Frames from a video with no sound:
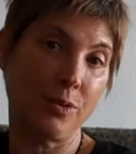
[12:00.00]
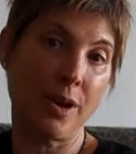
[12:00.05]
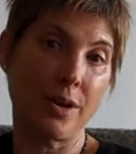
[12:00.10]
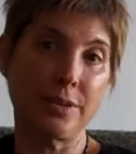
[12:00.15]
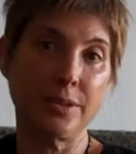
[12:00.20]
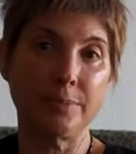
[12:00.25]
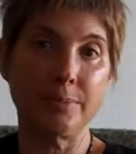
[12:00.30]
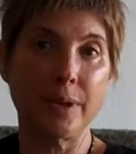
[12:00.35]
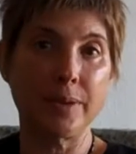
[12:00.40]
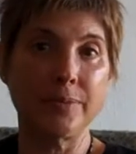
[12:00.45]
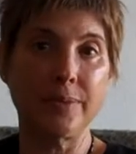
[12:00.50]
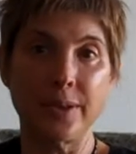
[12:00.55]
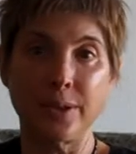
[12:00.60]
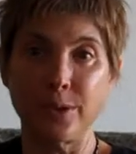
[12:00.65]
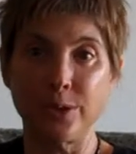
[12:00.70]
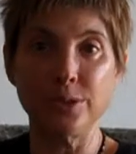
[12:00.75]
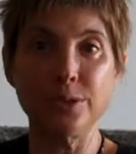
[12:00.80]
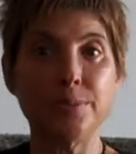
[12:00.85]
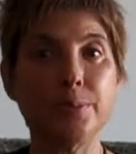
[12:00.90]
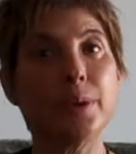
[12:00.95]
crossing my
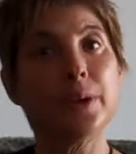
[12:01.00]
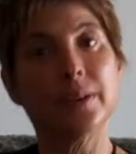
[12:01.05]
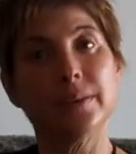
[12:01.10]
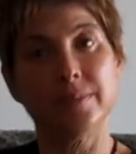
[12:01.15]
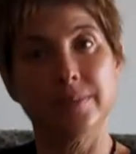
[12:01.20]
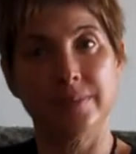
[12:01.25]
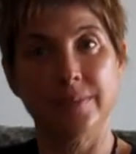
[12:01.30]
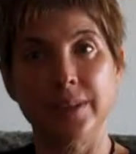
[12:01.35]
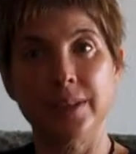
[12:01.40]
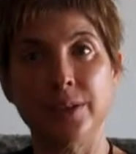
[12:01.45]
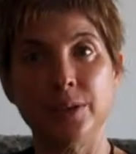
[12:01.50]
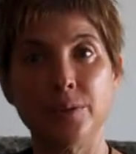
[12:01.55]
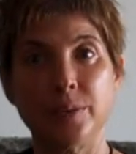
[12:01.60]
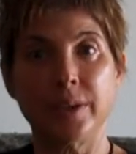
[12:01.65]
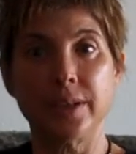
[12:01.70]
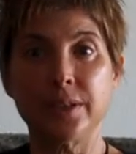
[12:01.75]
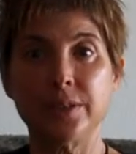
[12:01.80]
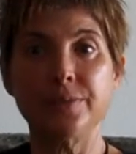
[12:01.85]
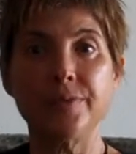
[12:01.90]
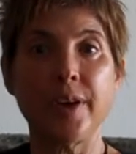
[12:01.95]
fingers, but either
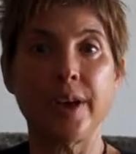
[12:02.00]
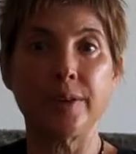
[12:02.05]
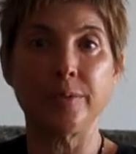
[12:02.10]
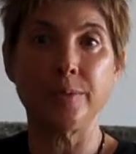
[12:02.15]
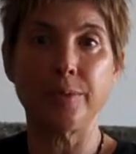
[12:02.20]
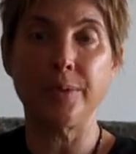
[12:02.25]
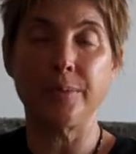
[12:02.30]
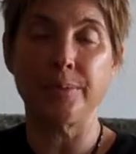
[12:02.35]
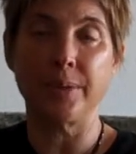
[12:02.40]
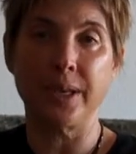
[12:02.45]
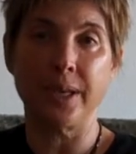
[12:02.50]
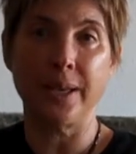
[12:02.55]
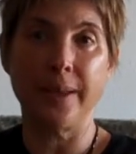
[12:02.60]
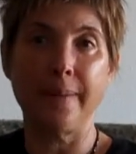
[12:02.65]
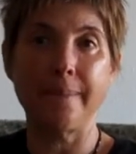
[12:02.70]
one is fine with me.